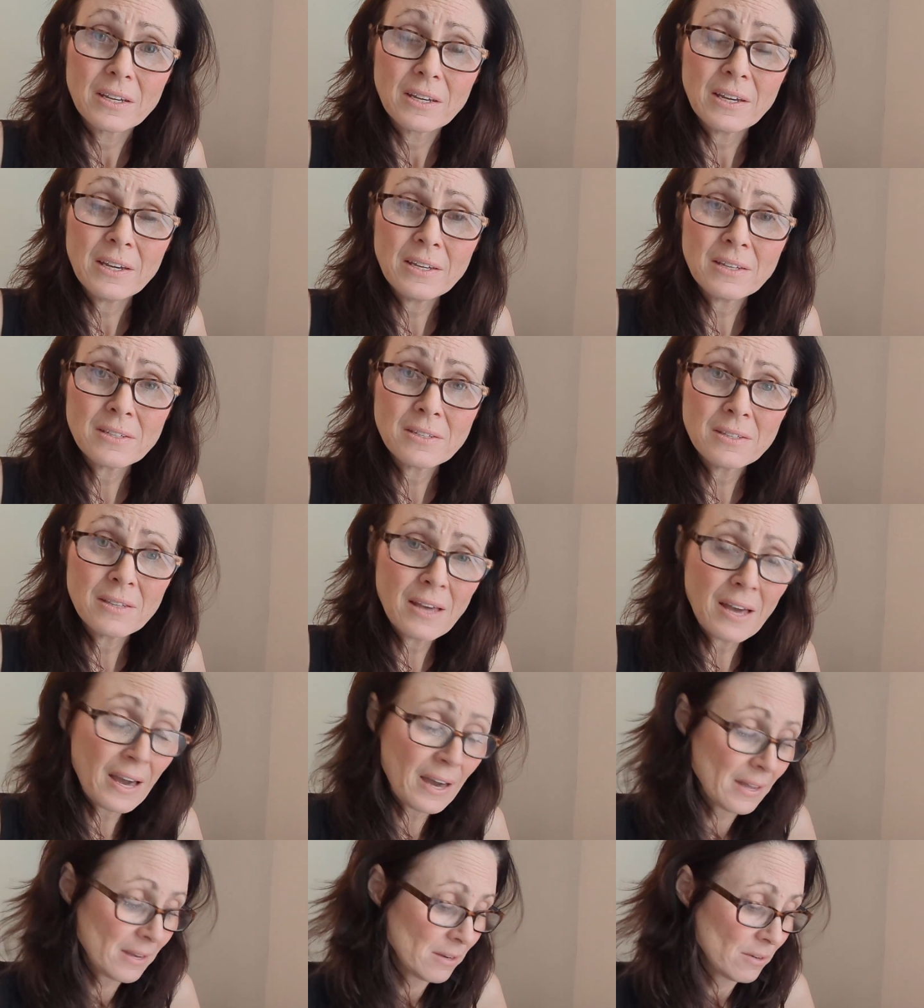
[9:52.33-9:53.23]
is
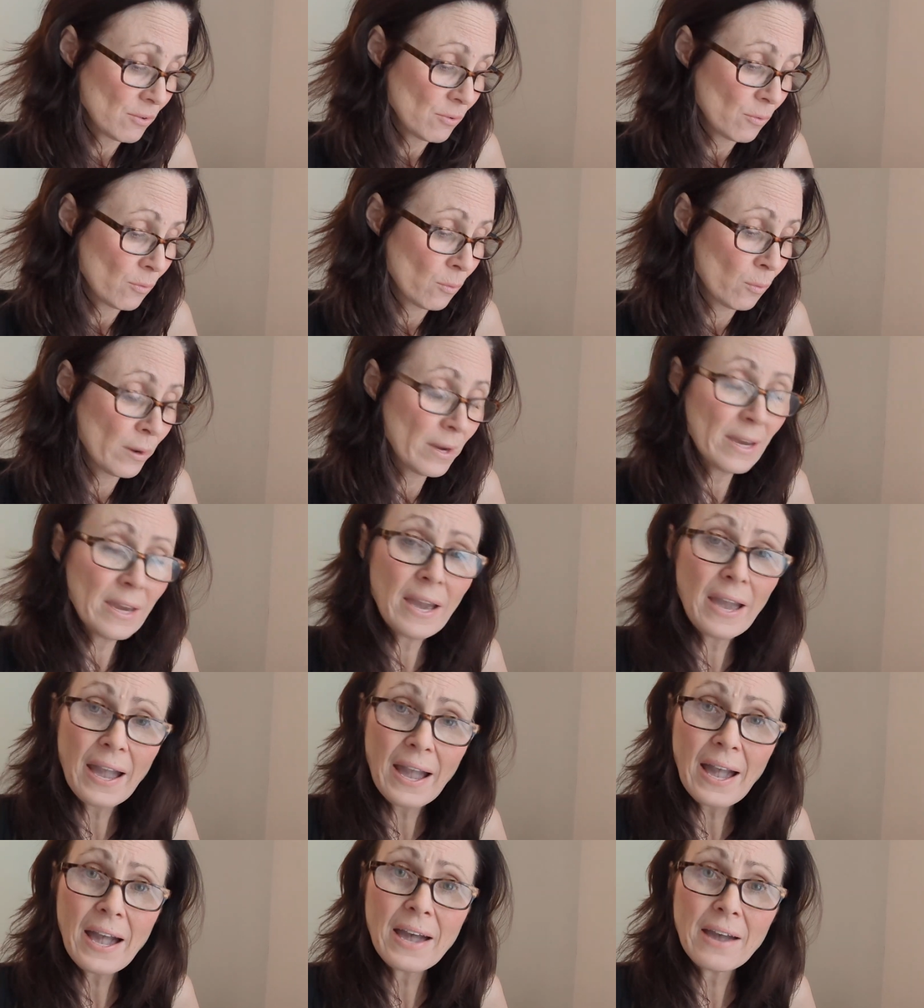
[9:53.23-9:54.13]
that we
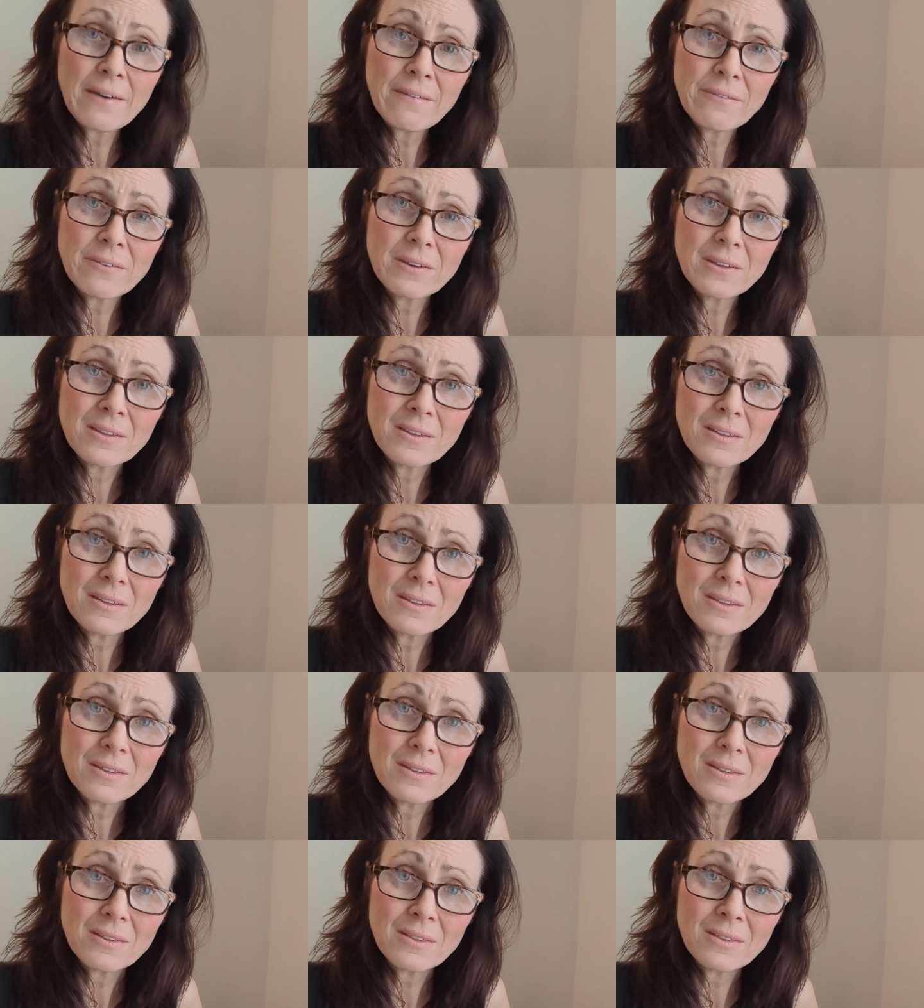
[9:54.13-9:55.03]
have
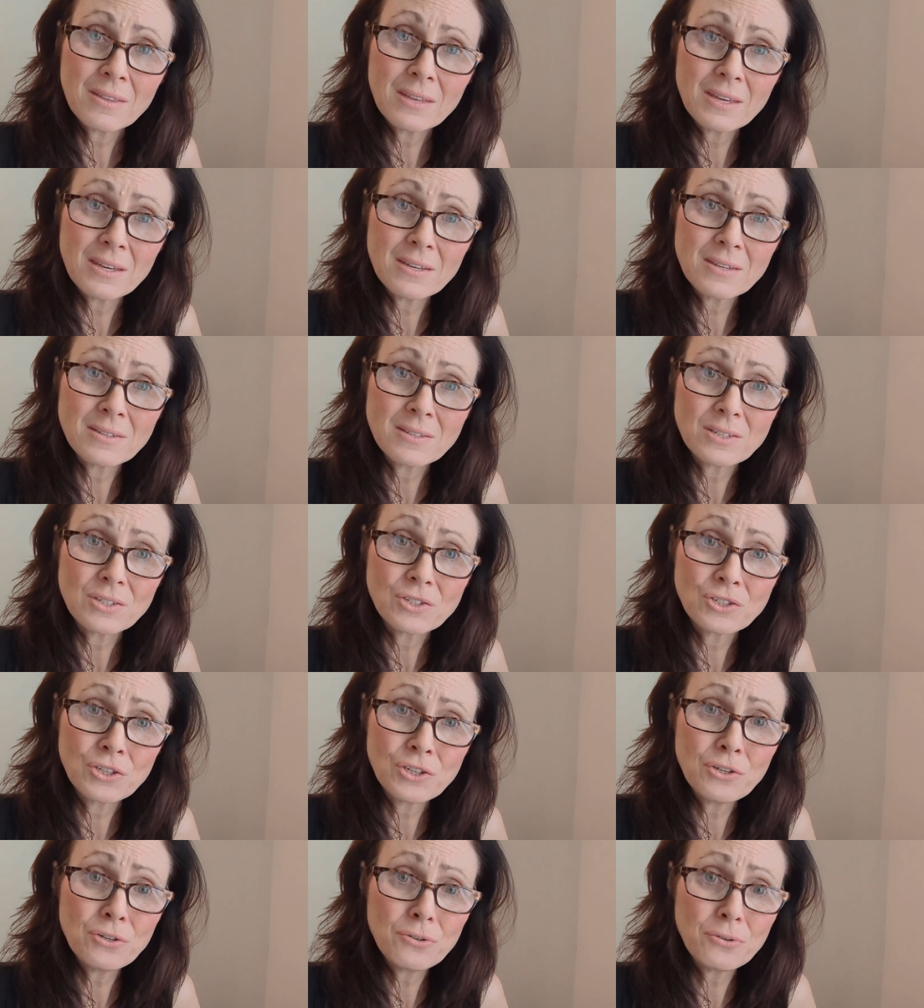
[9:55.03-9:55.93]
these
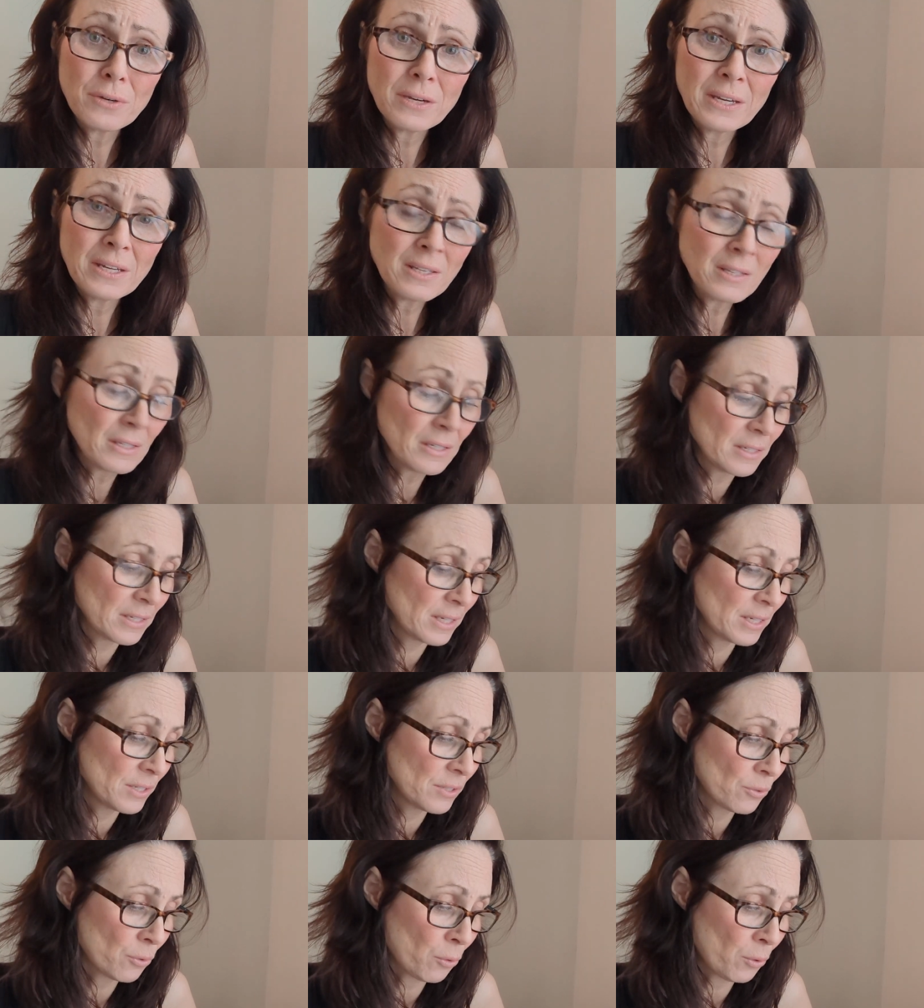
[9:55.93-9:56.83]
two
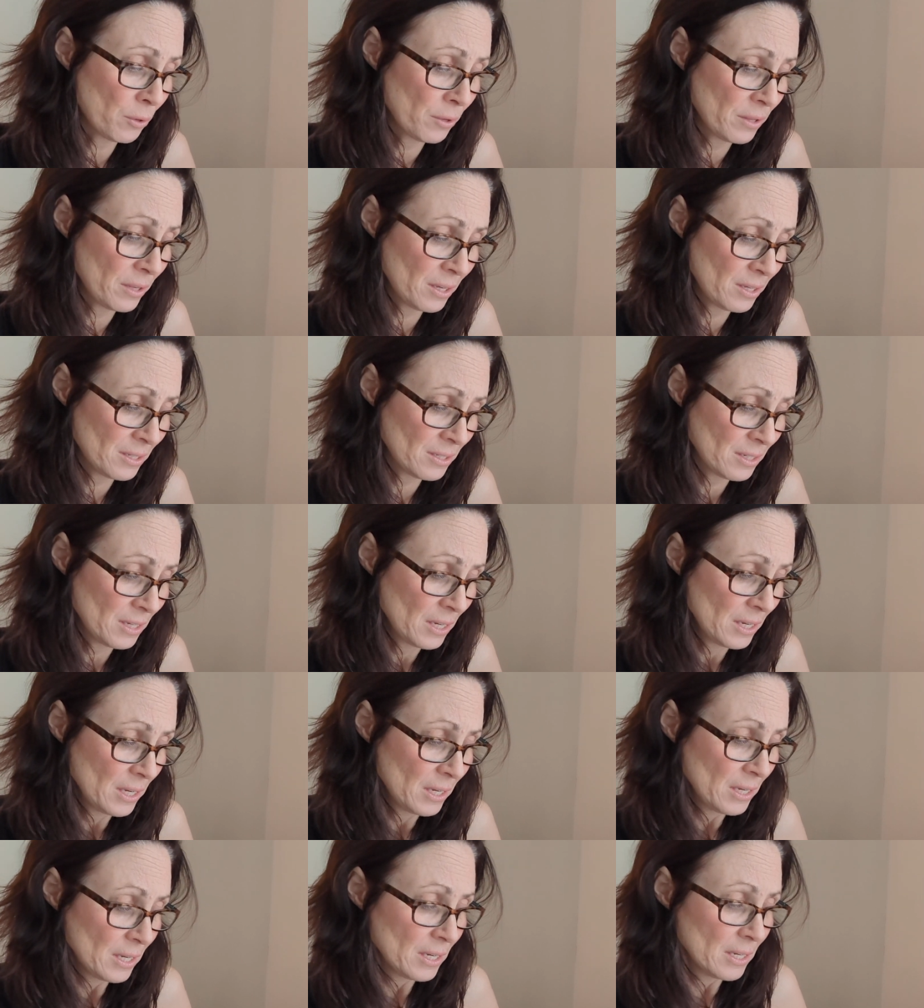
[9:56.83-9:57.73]
entities, or these
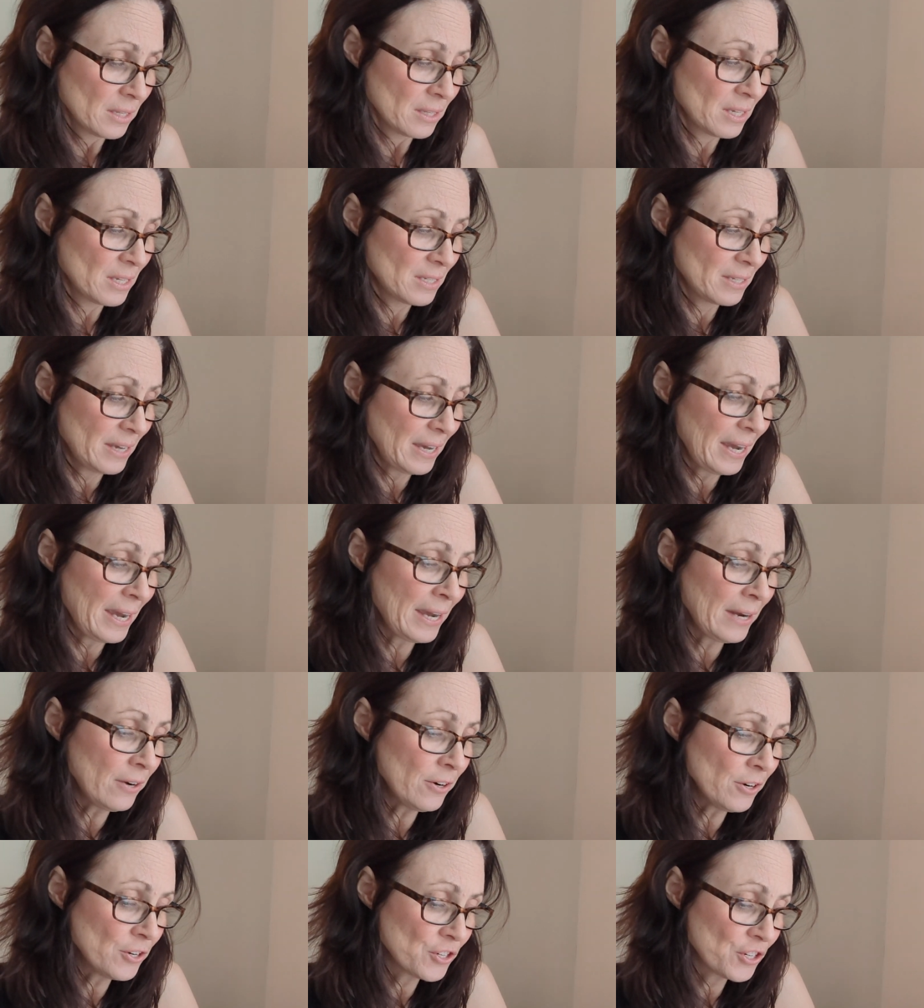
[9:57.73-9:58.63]
these
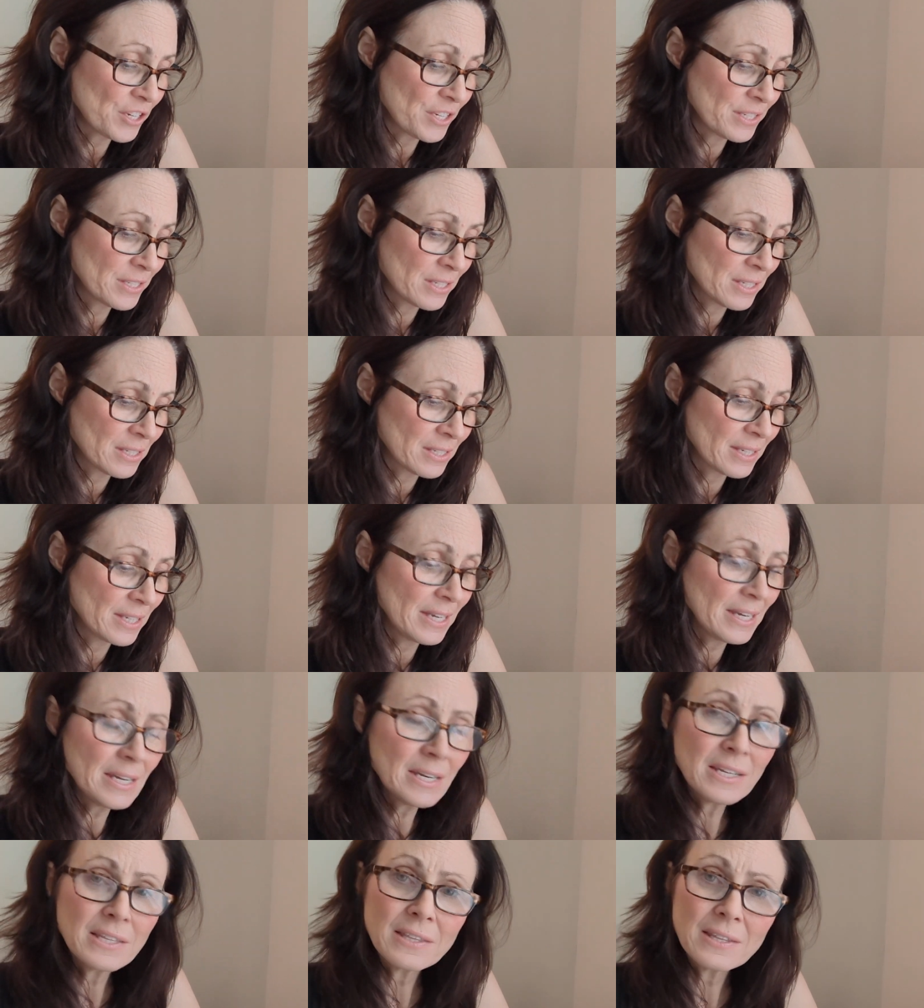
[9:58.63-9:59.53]
energies, this
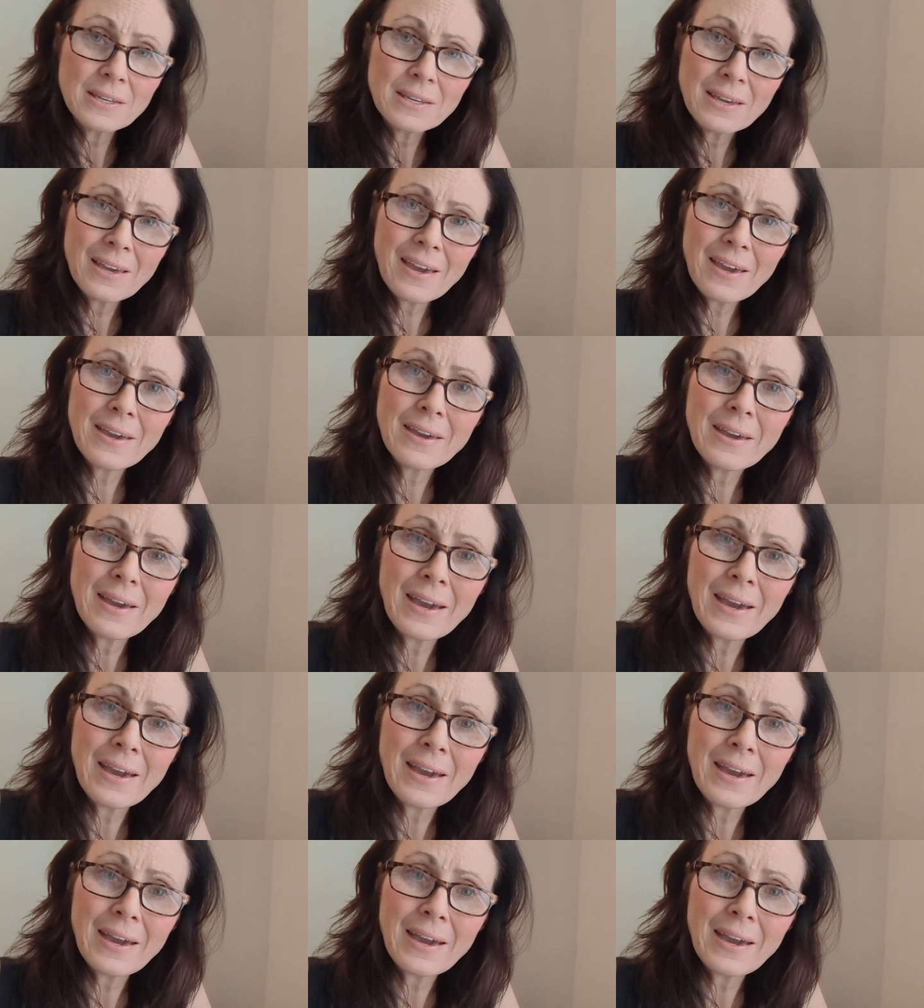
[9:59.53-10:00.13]
yin and the yang